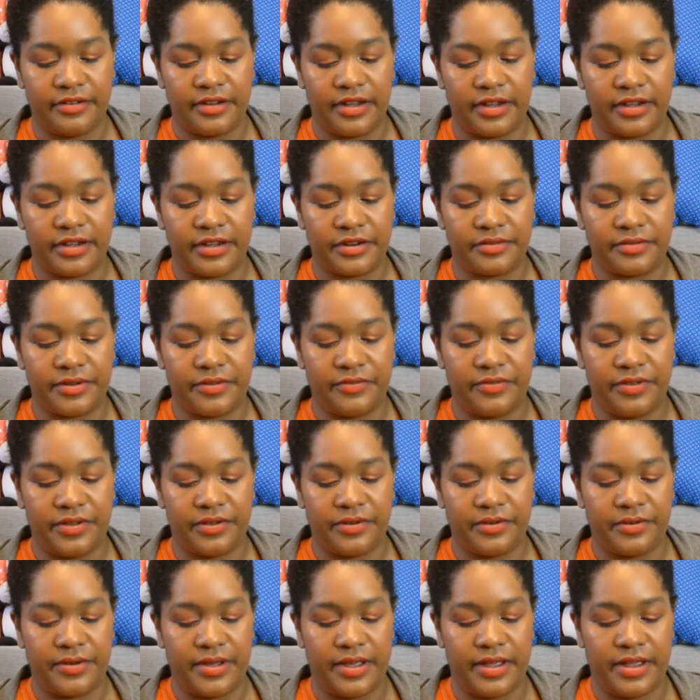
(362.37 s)
a good
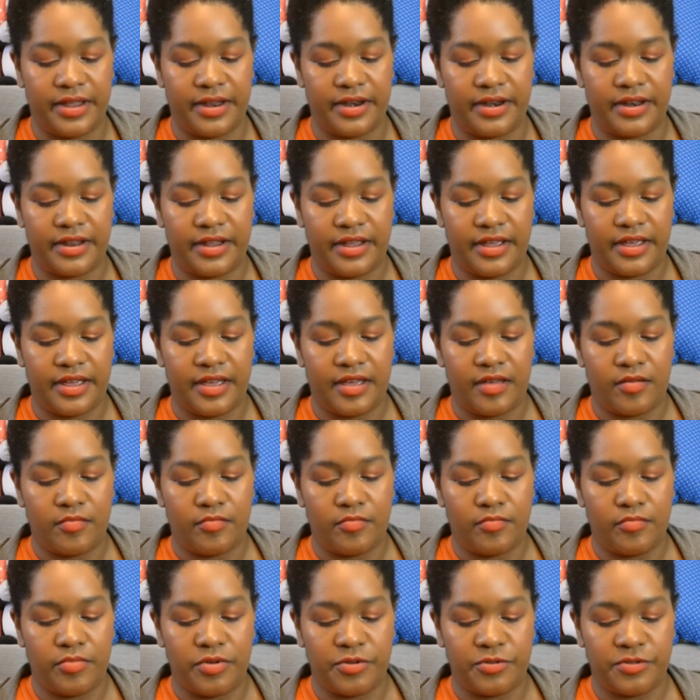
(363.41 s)
review and
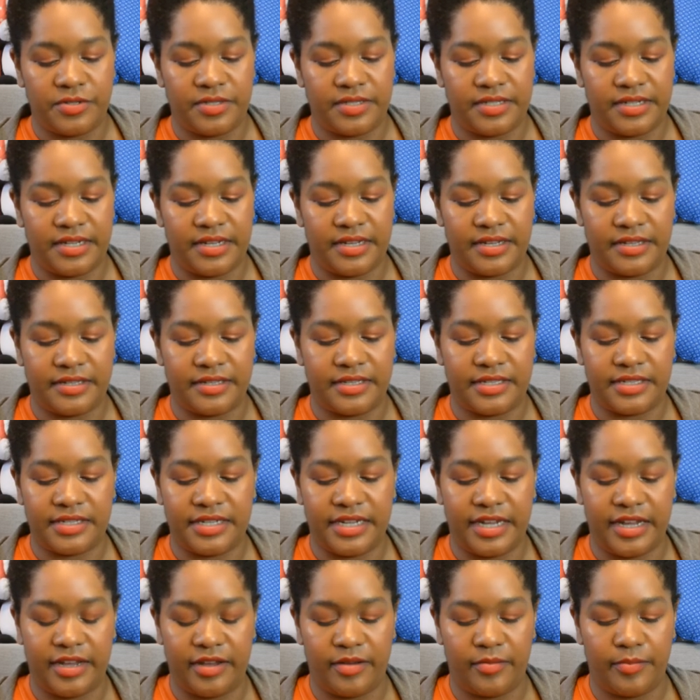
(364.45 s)
boost his
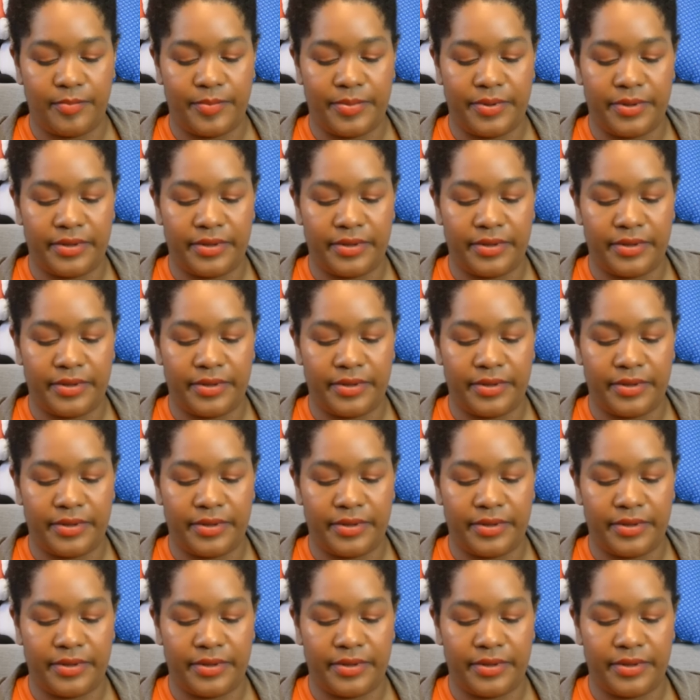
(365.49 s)
tip.